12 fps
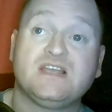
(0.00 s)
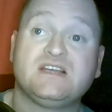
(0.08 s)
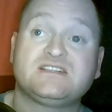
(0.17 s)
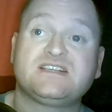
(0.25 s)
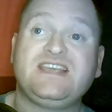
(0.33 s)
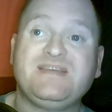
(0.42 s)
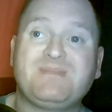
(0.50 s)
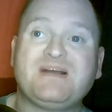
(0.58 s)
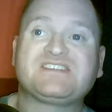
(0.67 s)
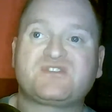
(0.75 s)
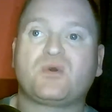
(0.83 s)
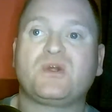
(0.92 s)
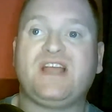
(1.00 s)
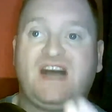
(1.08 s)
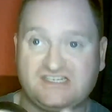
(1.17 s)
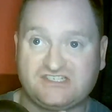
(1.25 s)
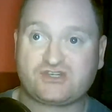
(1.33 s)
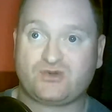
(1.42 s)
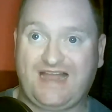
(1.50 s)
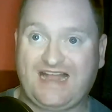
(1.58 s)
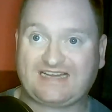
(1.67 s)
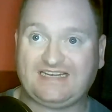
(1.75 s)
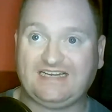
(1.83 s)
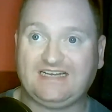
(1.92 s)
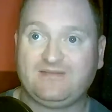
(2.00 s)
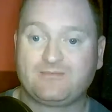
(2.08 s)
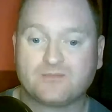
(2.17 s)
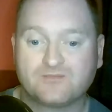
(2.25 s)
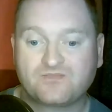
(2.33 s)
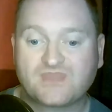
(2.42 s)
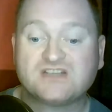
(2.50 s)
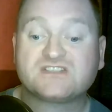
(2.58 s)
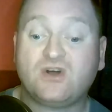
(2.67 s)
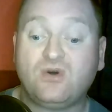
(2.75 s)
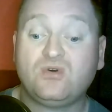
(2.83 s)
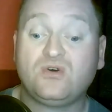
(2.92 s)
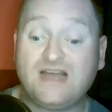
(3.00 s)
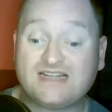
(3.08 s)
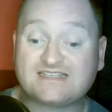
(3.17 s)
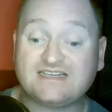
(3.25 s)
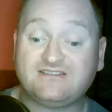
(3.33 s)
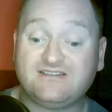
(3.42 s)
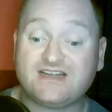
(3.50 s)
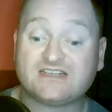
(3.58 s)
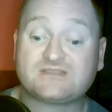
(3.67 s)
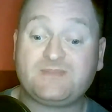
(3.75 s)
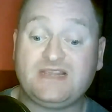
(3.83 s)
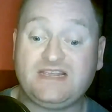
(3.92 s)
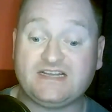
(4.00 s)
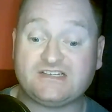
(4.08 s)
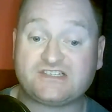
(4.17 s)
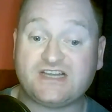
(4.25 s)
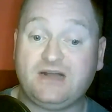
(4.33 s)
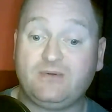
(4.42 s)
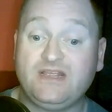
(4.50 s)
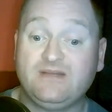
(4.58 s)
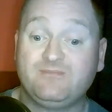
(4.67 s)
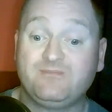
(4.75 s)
to keep my story on track. So let us begin, shall we?